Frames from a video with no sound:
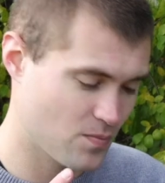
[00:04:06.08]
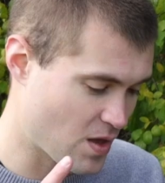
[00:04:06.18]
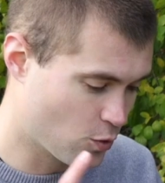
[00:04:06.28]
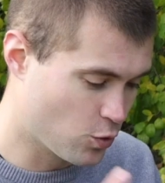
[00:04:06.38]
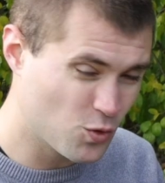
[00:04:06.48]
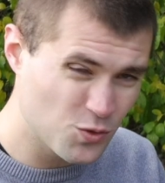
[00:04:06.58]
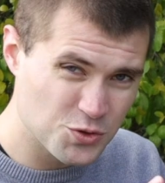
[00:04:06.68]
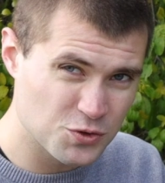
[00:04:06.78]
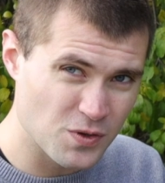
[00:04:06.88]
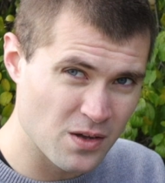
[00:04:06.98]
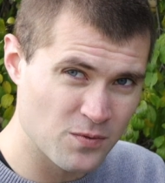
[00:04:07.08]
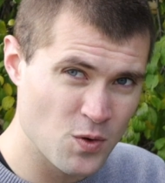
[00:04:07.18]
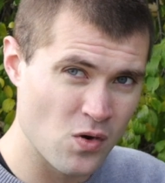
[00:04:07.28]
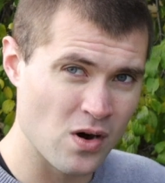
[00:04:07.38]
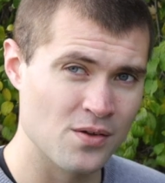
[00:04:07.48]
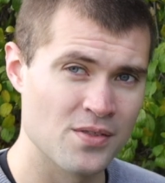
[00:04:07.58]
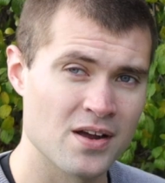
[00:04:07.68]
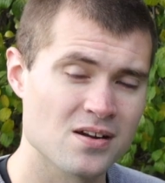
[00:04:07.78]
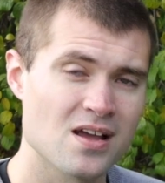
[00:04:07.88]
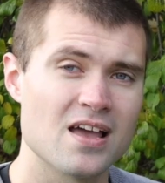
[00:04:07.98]
that whole string of URL.
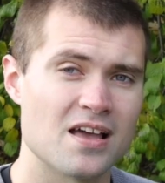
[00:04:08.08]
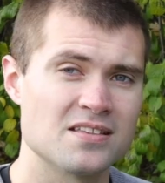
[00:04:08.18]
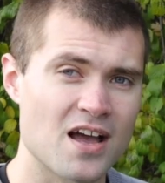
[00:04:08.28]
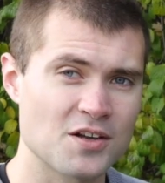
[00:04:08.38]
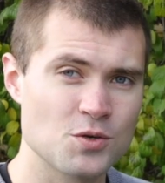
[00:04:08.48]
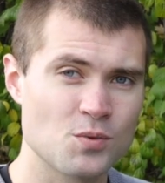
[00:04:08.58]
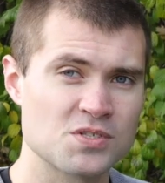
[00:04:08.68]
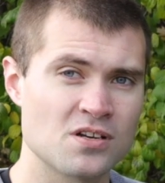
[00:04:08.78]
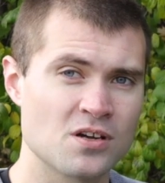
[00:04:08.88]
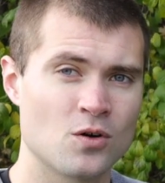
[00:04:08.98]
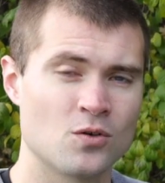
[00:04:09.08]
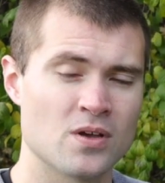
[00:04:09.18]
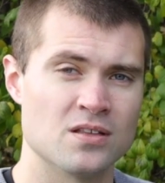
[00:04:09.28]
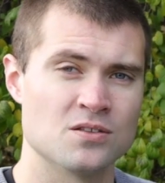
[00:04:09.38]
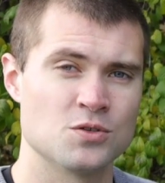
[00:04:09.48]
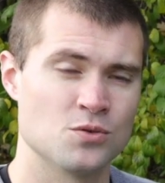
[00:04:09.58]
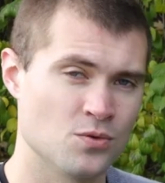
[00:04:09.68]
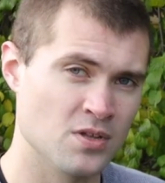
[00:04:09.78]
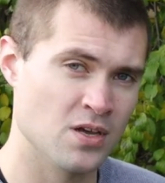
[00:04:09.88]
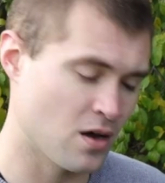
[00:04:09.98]
There is actually what's going to go
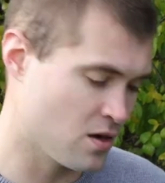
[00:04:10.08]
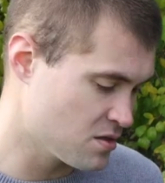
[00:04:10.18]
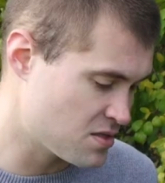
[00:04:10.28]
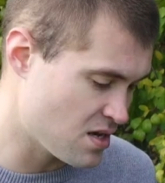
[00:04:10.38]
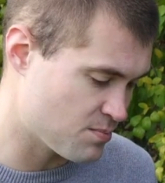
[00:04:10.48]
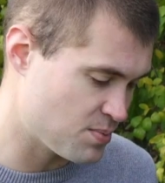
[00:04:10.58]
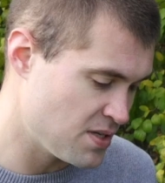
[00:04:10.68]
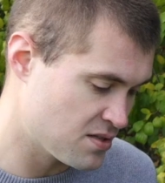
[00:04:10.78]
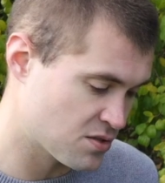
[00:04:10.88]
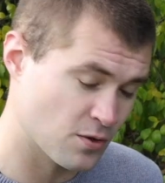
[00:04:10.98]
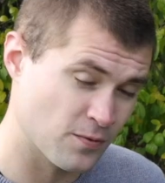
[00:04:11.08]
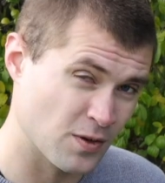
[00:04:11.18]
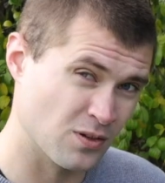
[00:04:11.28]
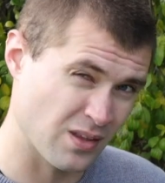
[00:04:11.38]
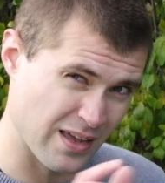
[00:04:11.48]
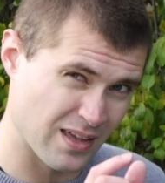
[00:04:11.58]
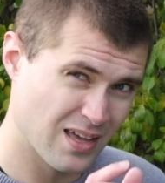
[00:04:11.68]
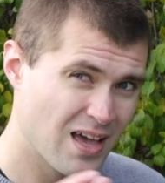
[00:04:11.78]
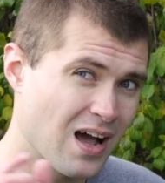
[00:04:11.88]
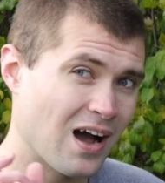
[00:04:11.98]
into the RTMP server link
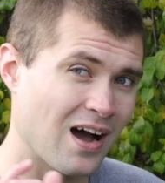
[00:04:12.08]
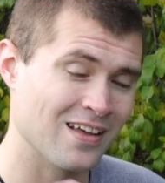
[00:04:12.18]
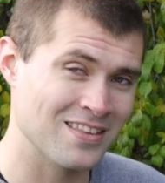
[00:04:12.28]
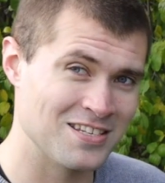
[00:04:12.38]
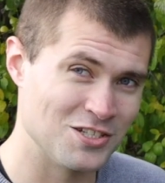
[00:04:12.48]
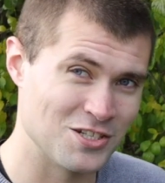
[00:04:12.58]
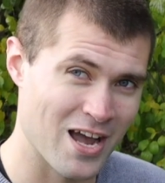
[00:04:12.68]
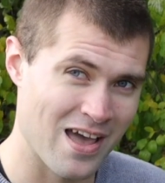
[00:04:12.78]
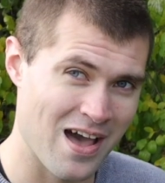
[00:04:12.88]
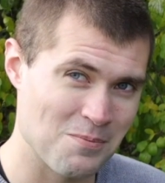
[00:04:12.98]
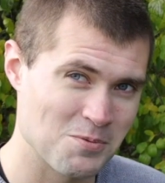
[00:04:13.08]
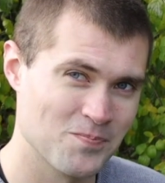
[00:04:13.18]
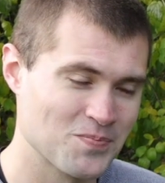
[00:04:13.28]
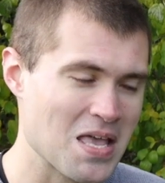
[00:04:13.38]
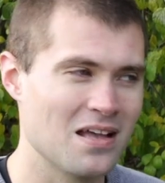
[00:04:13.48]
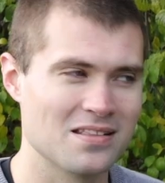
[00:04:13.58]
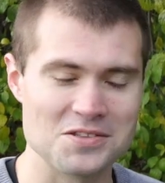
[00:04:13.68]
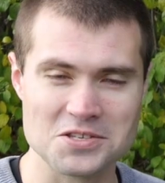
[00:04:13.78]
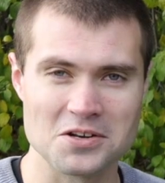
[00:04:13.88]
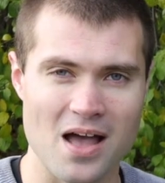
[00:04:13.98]
on the DJI app. Now
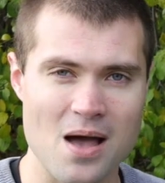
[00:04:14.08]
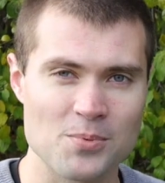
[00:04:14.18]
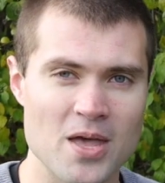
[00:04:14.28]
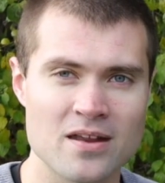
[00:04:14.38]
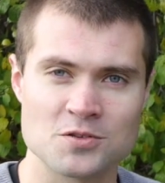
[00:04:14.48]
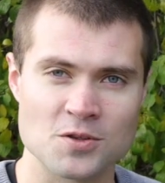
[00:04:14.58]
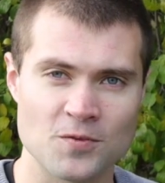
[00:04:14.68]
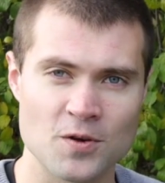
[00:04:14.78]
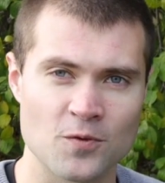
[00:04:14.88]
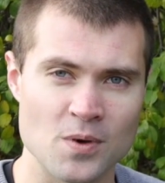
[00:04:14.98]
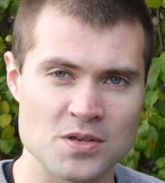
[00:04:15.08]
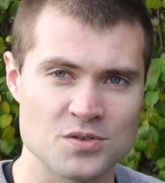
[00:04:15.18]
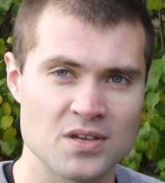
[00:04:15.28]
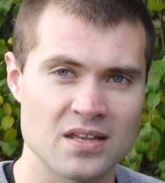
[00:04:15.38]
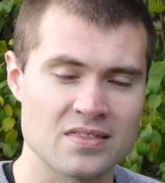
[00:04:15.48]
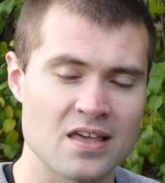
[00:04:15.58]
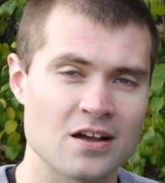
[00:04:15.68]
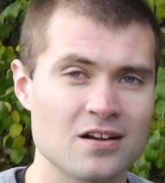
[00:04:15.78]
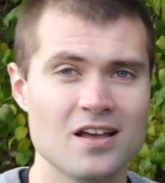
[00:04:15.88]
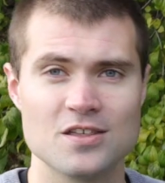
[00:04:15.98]
it's a little complicated. There's a few different ways you can get it
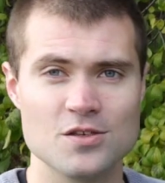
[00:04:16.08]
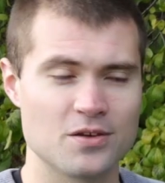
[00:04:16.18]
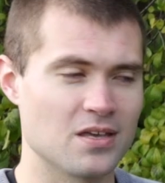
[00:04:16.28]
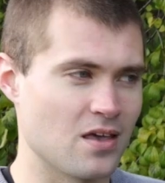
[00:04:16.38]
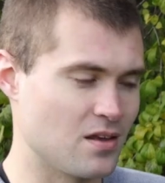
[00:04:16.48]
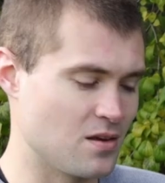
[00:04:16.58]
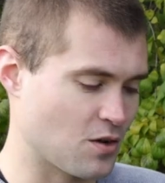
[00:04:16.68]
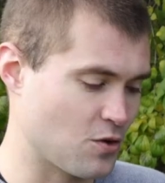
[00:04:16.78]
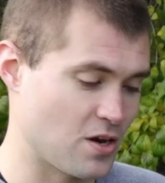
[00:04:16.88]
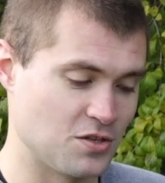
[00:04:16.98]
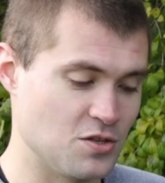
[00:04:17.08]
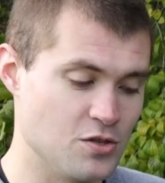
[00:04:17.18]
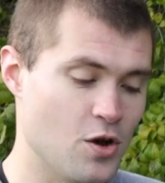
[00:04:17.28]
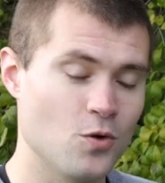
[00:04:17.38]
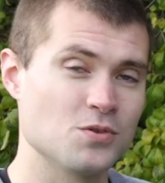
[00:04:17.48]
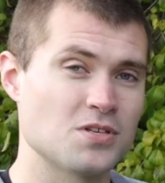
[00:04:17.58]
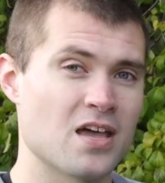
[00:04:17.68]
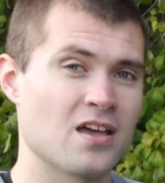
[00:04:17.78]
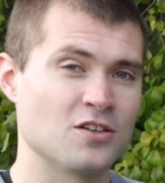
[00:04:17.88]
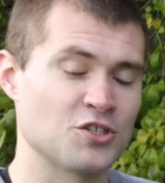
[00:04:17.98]
there. You can create a note
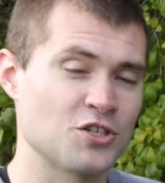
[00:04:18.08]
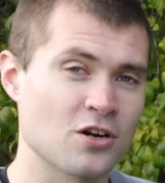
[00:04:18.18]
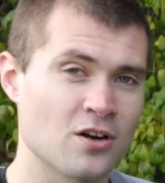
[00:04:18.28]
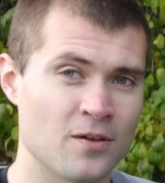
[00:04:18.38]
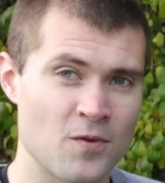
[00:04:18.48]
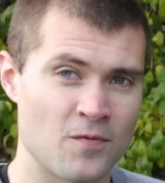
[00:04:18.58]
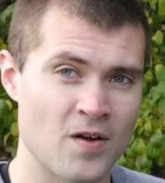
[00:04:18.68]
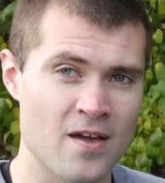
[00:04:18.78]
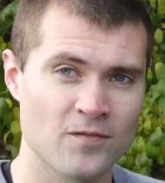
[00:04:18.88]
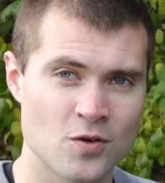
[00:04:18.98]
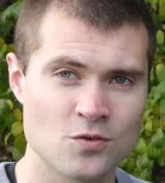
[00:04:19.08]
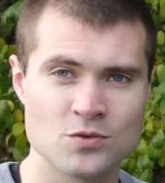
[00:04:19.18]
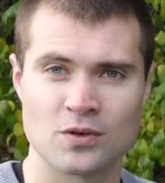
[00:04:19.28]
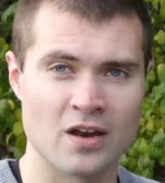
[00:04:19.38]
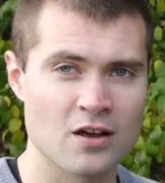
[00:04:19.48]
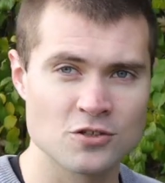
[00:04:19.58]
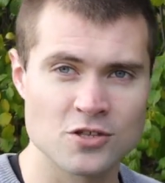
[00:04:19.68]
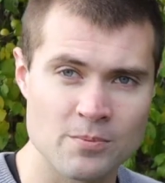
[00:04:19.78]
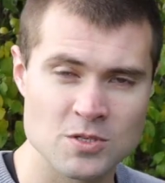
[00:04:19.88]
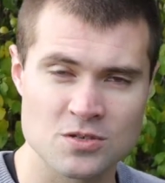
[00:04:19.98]
and share it. If you have an iPhone, you can
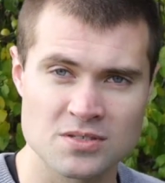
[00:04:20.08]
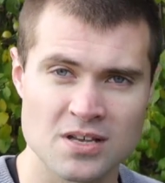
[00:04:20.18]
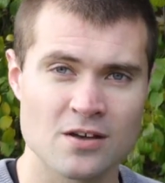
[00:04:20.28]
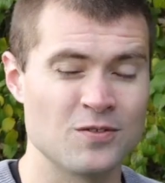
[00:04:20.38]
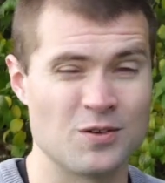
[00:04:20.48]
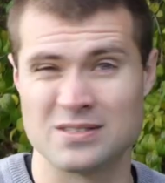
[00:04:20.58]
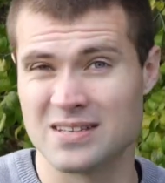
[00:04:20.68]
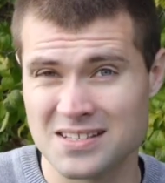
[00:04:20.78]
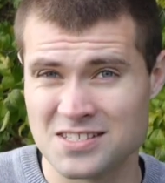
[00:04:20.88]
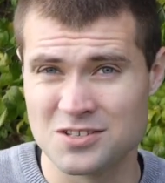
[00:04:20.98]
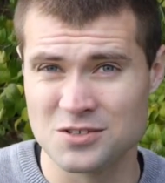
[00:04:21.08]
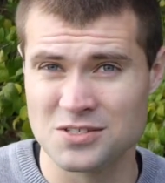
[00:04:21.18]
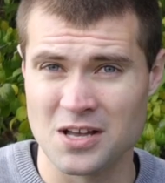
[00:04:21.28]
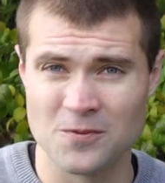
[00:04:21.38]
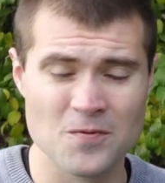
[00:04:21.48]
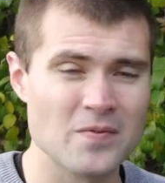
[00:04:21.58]
airdrop it to yourself, you can text it to yourself,